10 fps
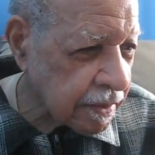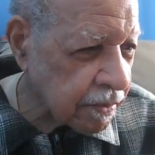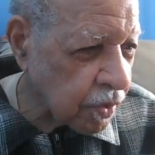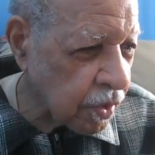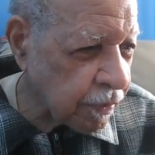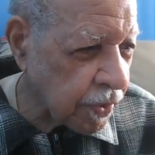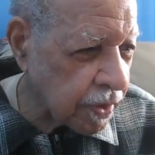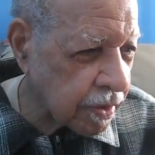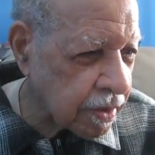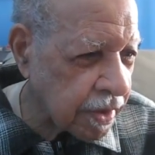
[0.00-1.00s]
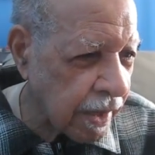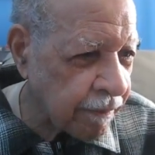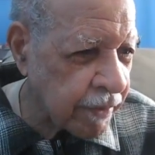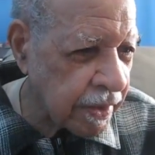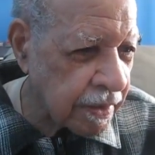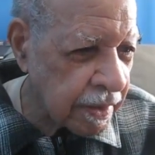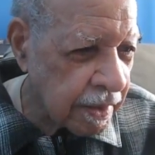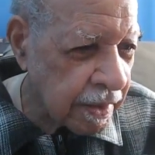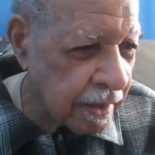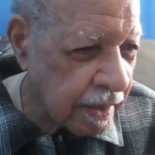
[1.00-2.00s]
rural police stopped me
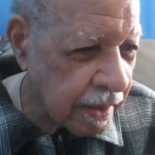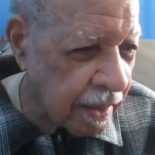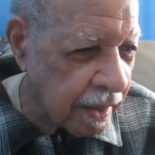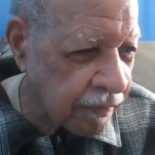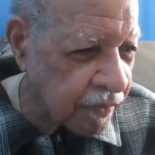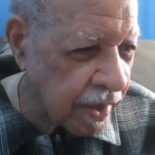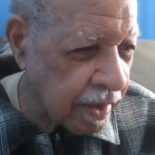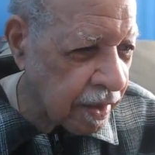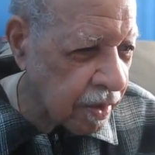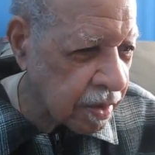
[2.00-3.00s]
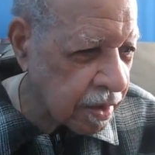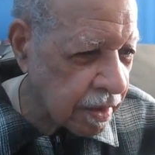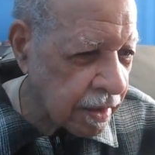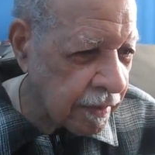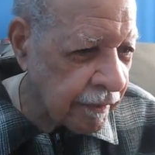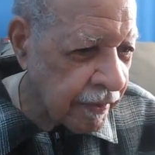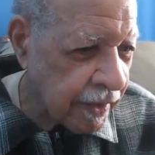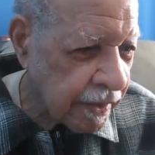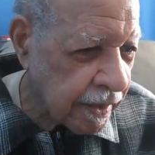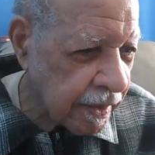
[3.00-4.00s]
after I lost it,
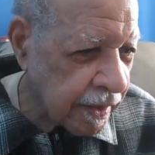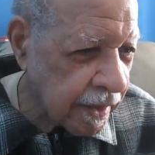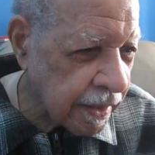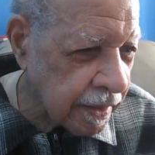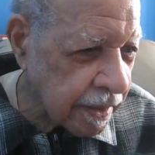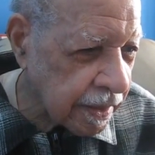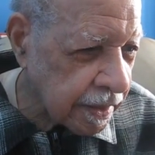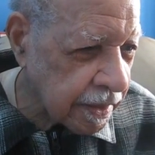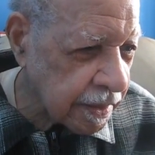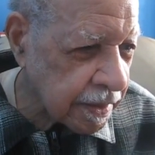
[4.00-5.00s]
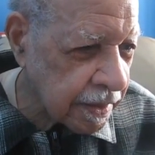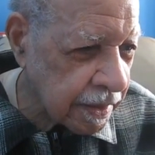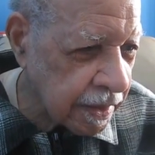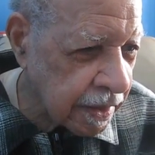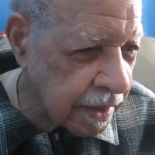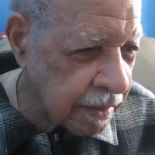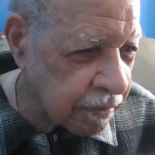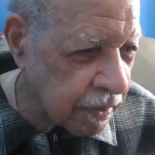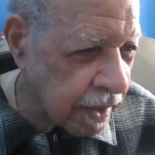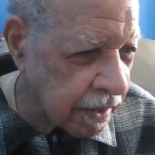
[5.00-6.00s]
and he
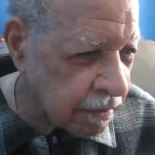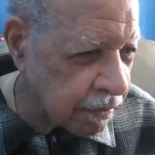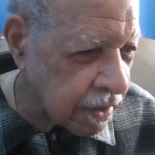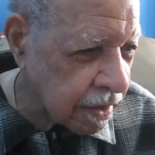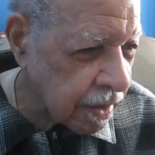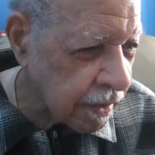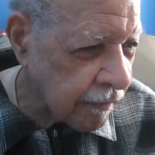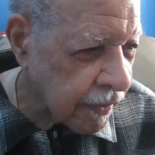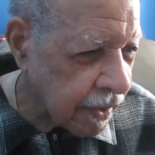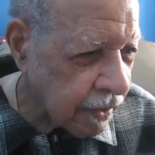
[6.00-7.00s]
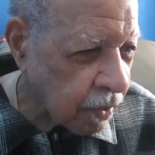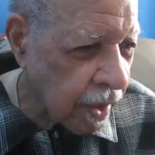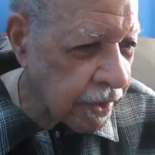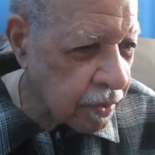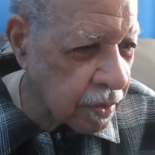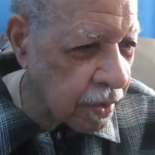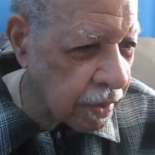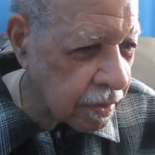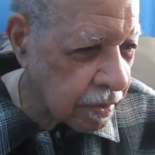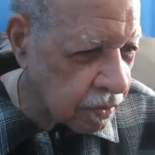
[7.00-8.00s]
asked me, said, why you
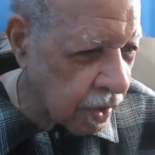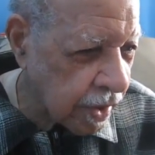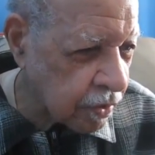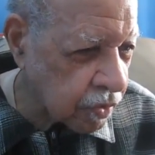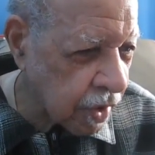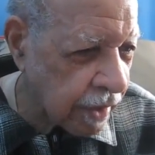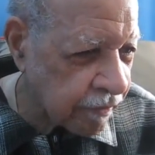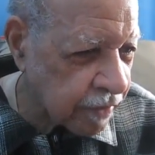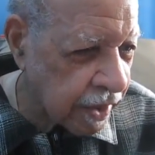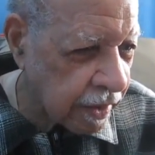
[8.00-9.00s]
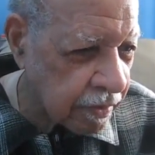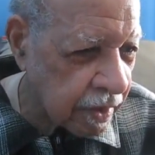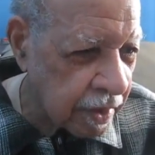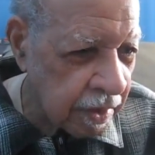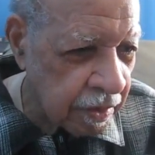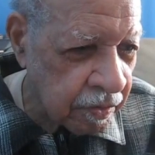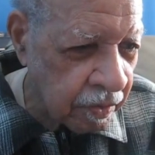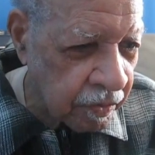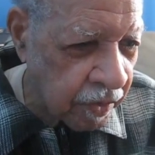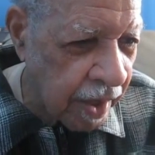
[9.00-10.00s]
driving without a
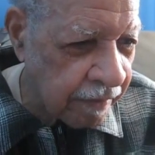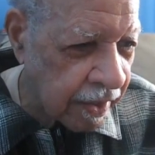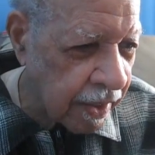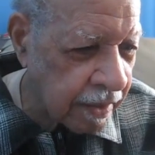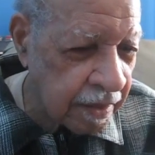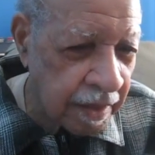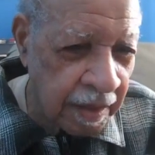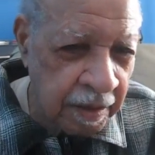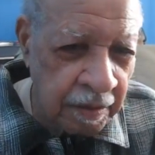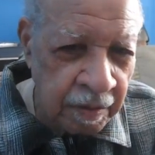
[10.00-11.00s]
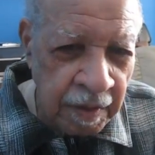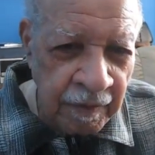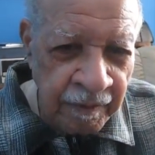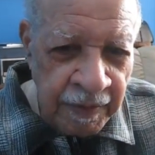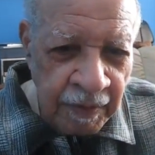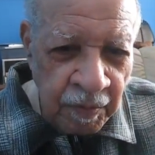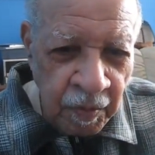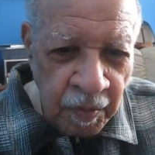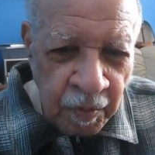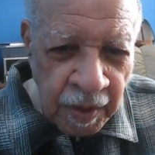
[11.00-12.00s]
driving license? I said,
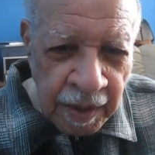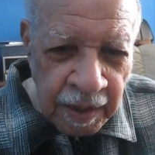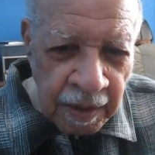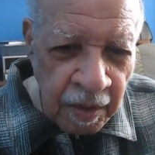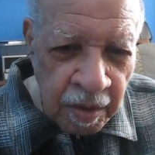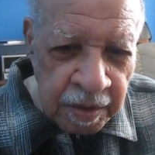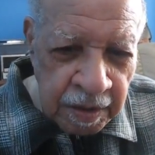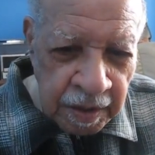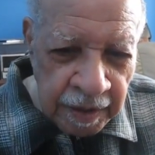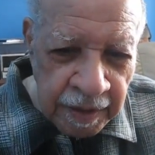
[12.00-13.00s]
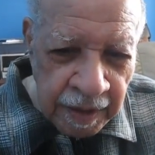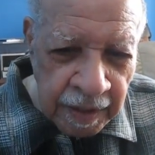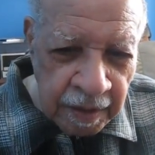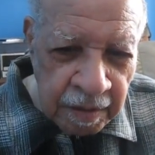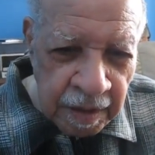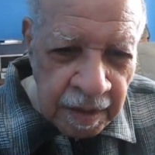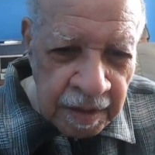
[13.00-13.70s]
well, I lost it, and I just